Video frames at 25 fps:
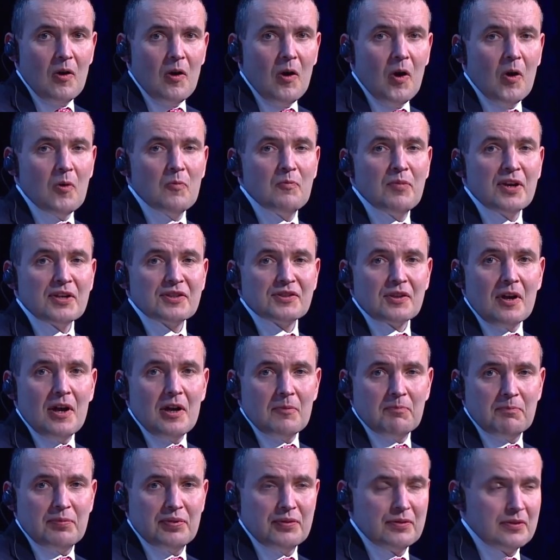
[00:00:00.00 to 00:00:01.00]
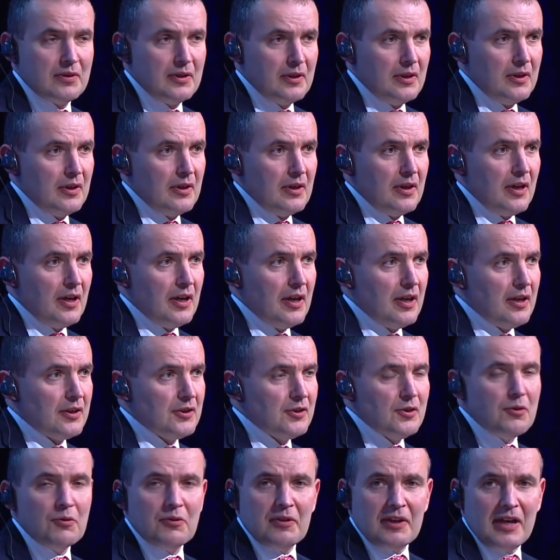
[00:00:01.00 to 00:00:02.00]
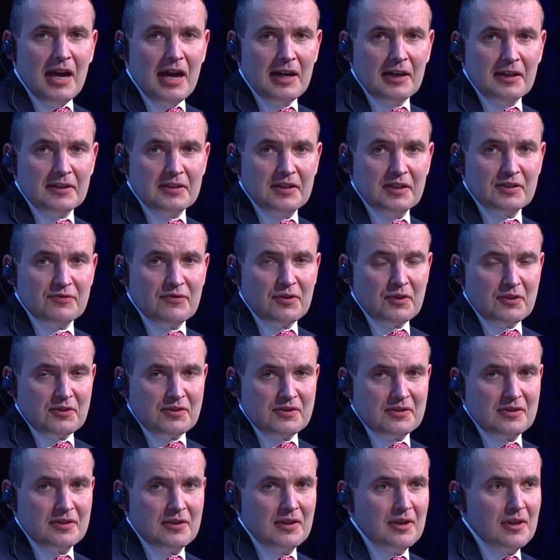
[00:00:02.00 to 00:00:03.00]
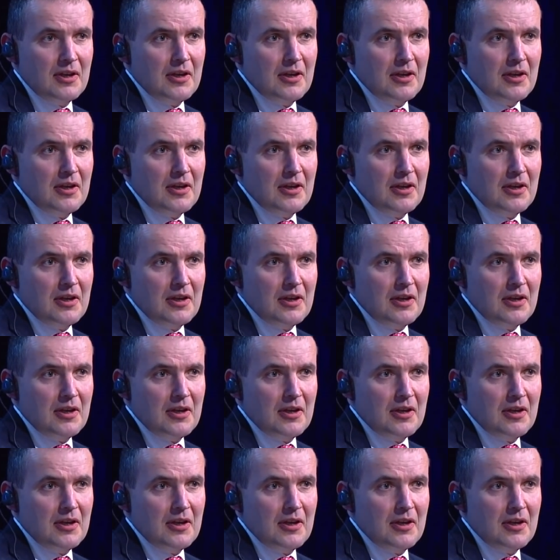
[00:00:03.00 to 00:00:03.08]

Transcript: opens up new realities for us.